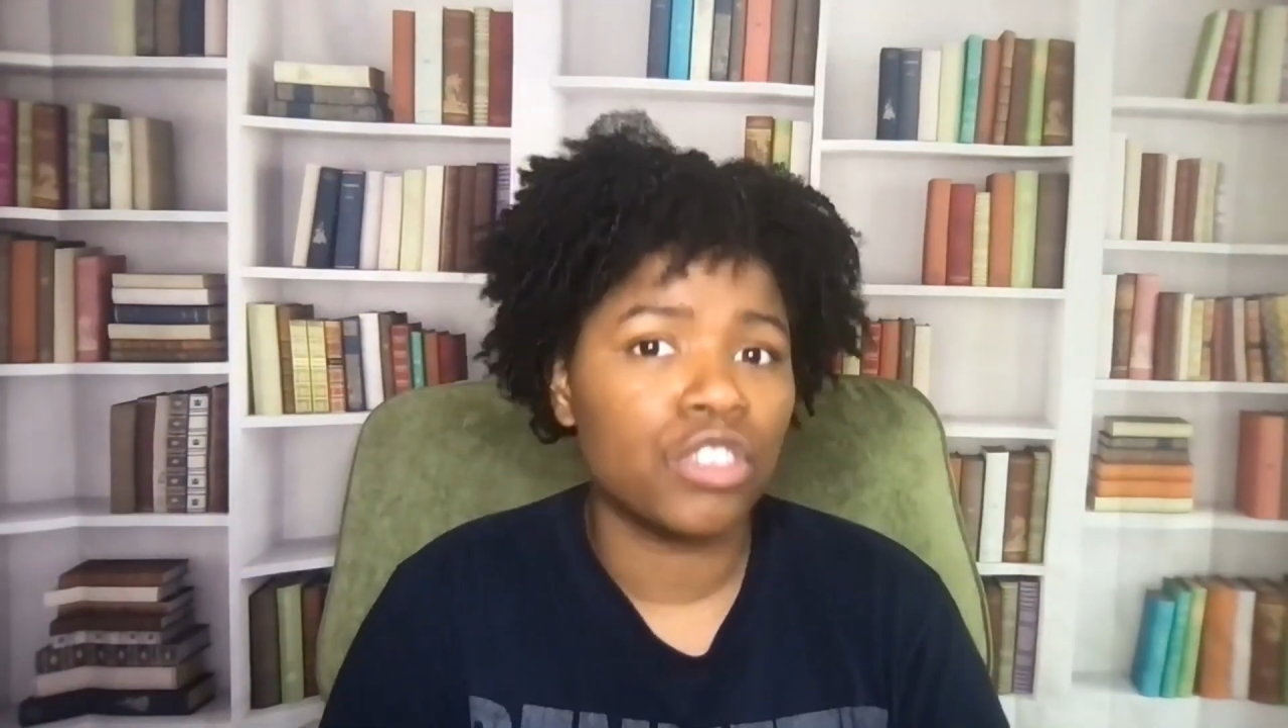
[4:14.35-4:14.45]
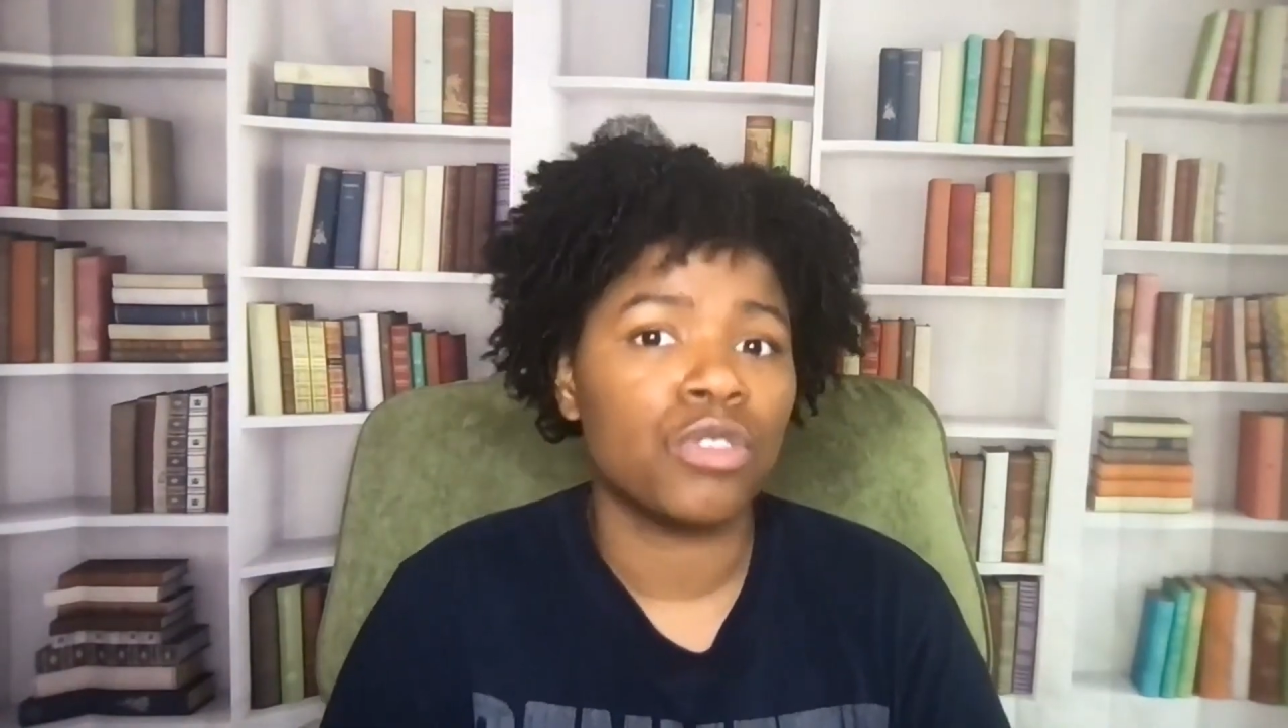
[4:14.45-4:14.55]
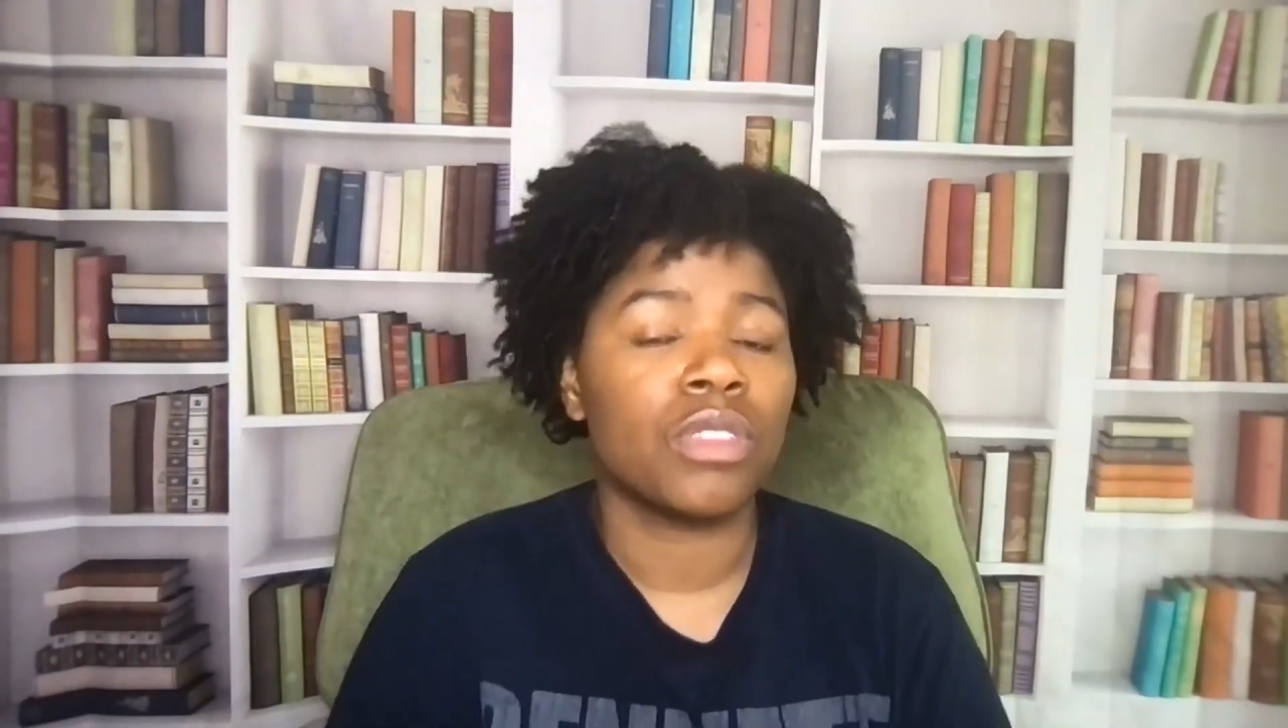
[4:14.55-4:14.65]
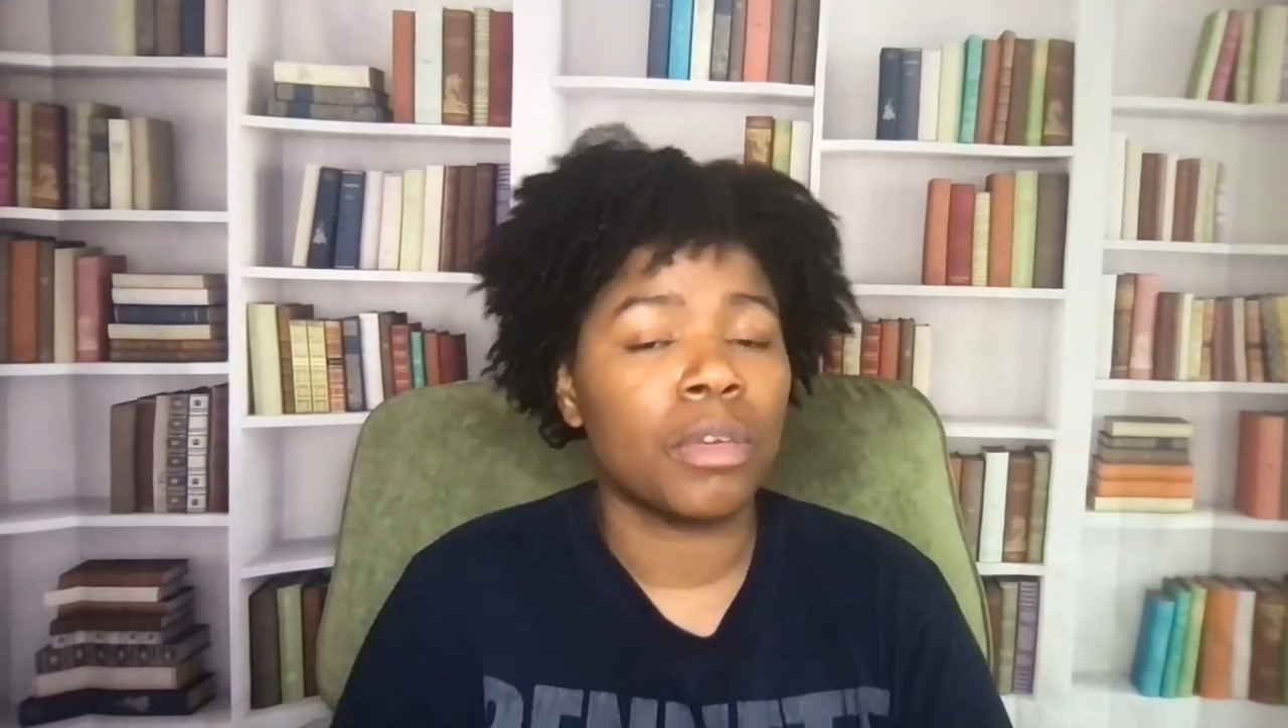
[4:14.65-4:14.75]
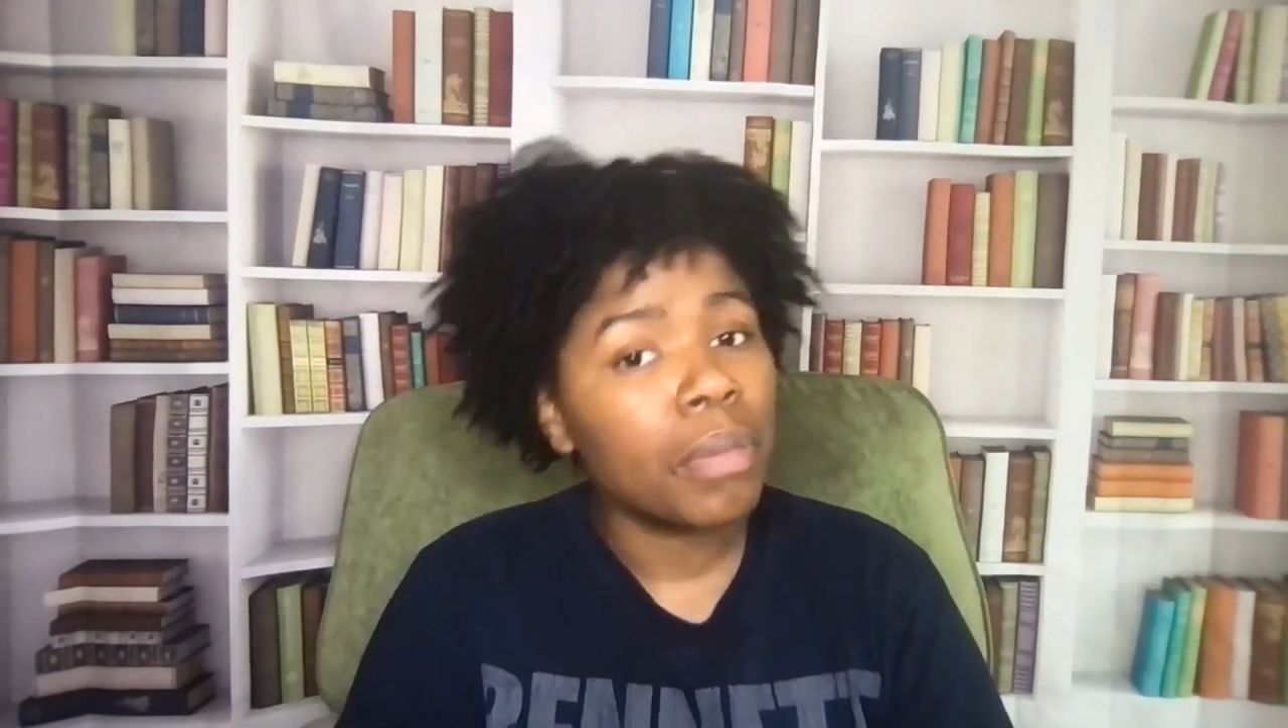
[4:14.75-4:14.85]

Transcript: to the